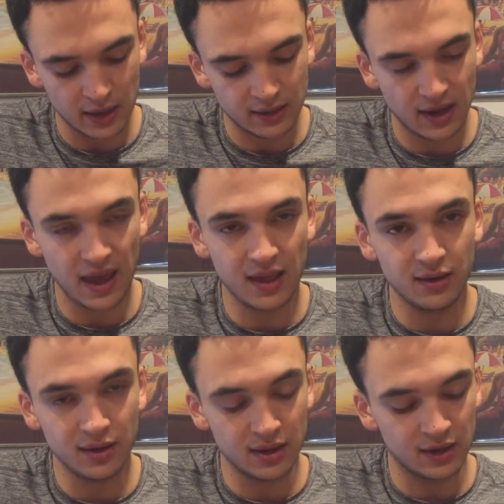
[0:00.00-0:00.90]

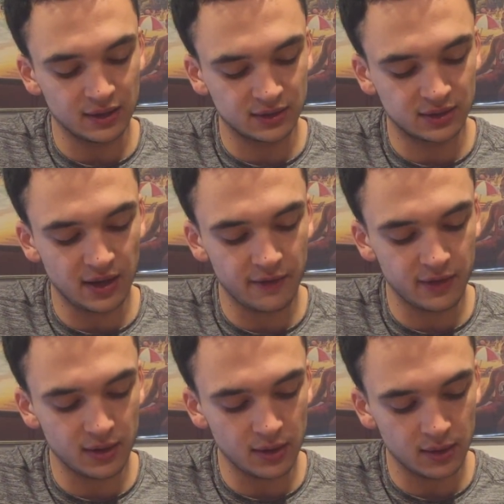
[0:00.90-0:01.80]
10,
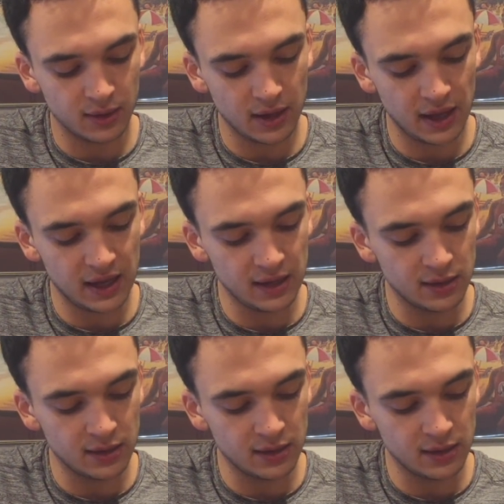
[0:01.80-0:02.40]
7, 8,